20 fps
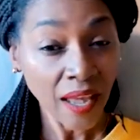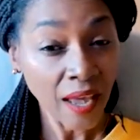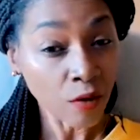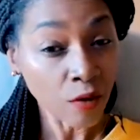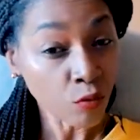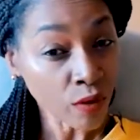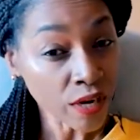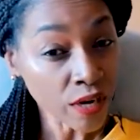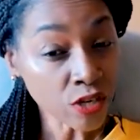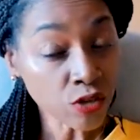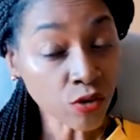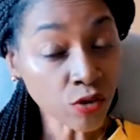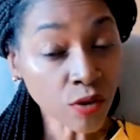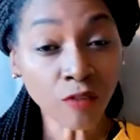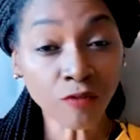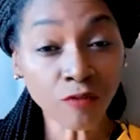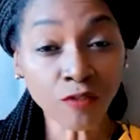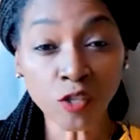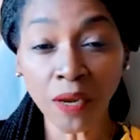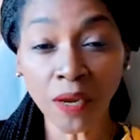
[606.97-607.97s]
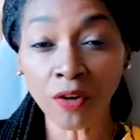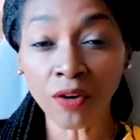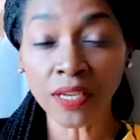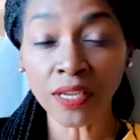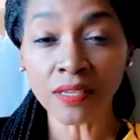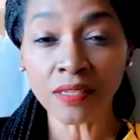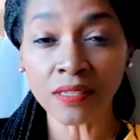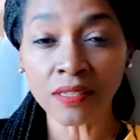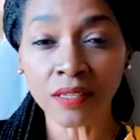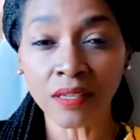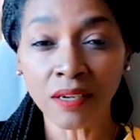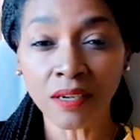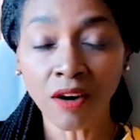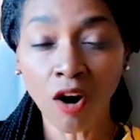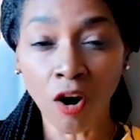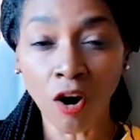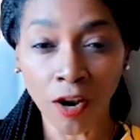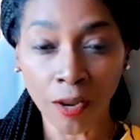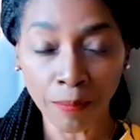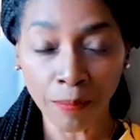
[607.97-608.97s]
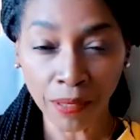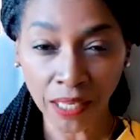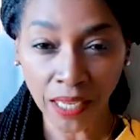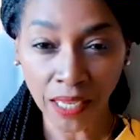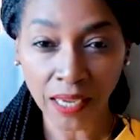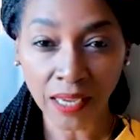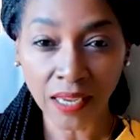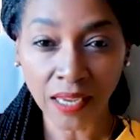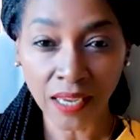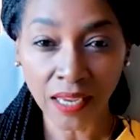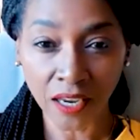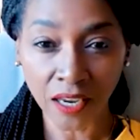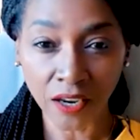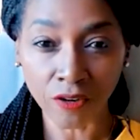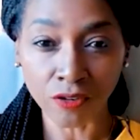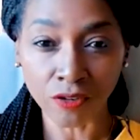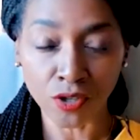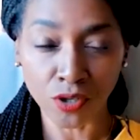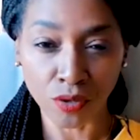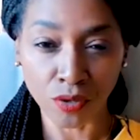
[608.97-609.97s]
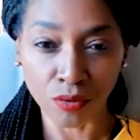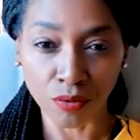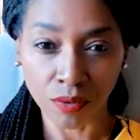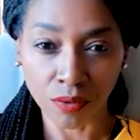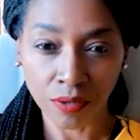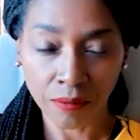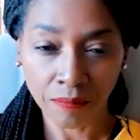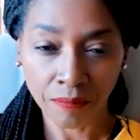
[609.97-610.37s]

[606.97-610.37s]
And racial health disparities are at play here too.